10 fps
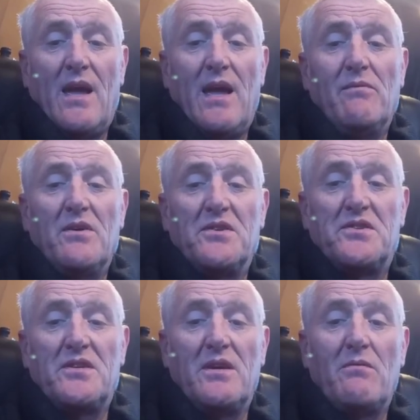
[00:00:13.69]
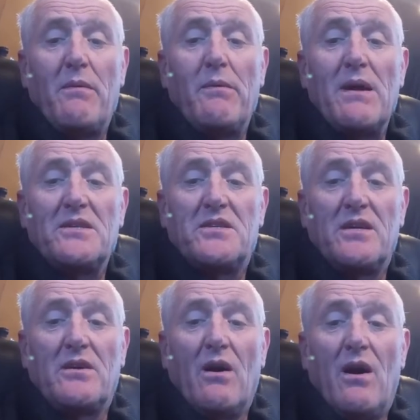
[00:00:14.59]
It was when we went to
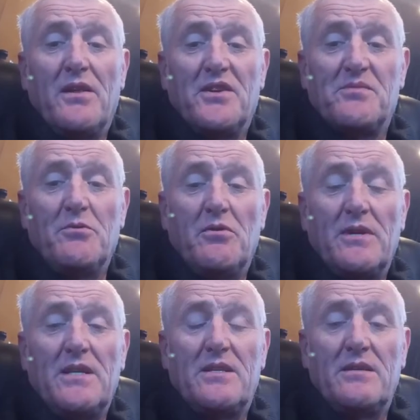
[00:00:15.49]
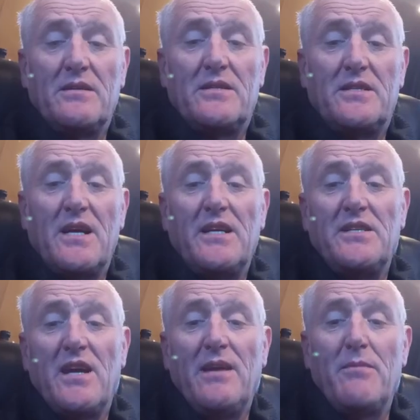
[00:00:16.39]
the car this morning to take
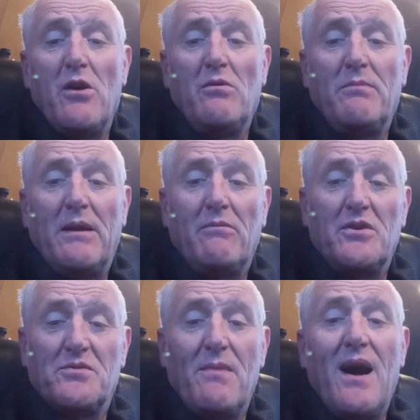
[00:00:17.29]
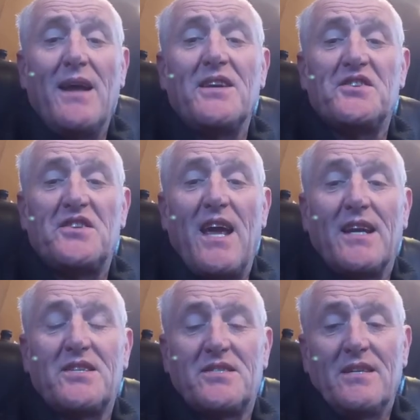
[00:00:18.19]
Jane home, it was
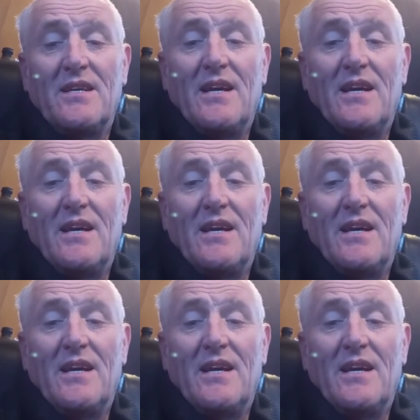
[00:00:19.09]
-6.